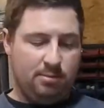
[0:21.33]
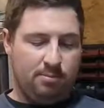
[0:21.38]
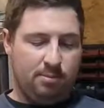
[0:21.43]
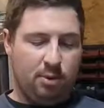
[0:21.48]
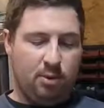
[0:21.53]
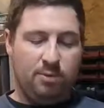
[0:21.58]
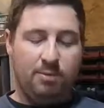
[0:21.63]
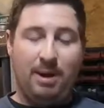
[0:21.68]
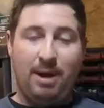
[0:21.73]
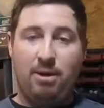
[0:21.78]

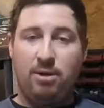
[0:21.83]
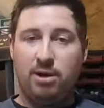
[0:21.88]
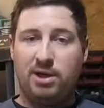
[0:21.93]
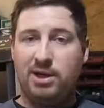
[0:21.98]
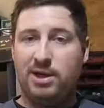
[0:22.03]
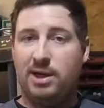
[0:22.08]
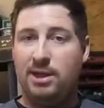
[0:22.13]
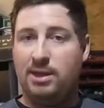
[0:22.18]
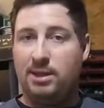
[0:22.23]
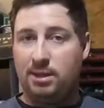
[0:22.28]
both power
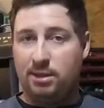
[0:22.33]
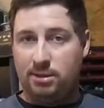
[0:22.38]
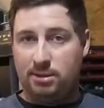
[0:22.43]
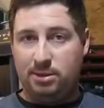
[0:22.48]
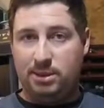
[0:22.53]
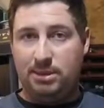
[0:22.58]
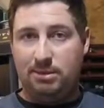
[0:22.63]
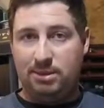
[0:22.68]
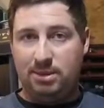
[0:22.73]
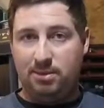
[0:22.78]
connected,
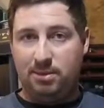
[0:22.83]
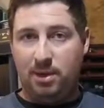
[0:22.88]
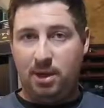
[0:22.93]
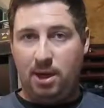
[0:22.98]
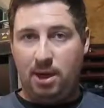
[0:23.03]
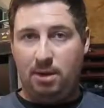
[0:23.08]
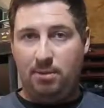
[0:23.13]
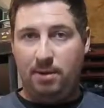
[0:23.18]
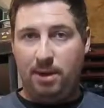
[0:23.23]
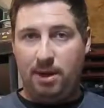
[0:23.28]
seems to be
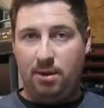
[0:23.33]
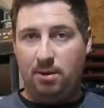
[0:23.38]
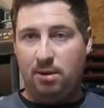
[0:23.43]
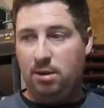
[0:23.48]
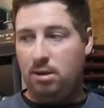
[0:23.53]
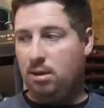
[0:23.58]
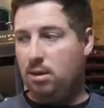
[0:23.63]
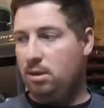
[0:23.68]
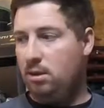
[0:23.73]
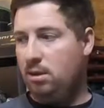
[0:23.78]
high power.